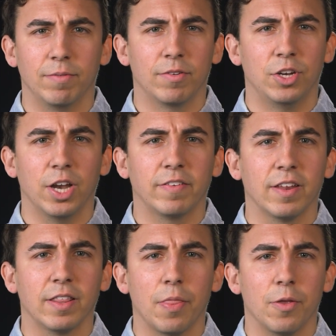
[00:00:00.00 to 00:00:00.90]

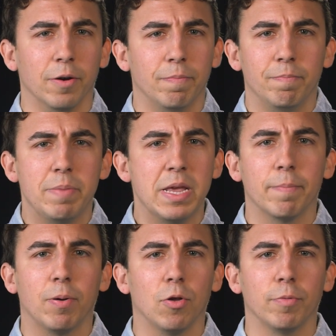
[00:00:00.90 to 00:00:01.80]
suggesting that they're
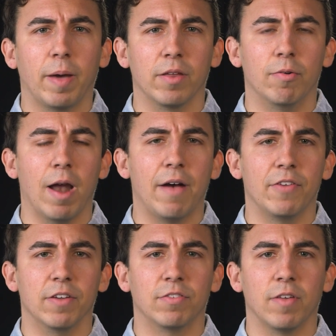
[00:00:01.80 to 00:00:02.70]
being pulled by the
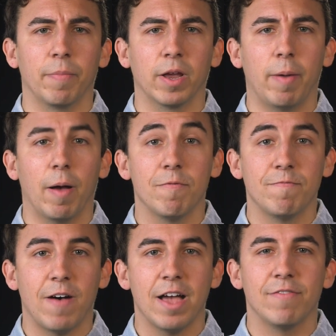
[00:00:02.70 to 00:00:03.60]
gravity of something
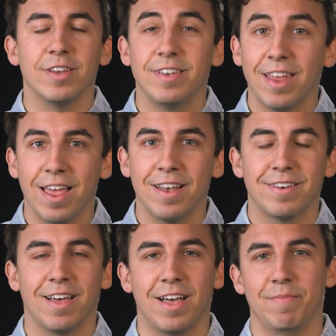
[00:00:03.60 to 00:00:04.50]
about five to ten
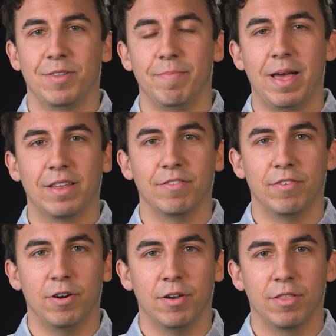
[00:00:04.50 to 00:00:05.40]
times the mass of
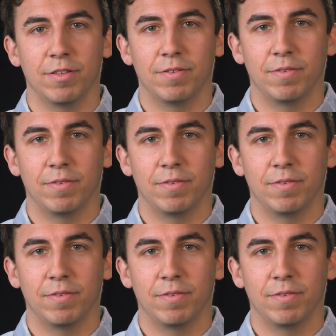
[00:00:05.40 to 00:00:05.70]
Earth.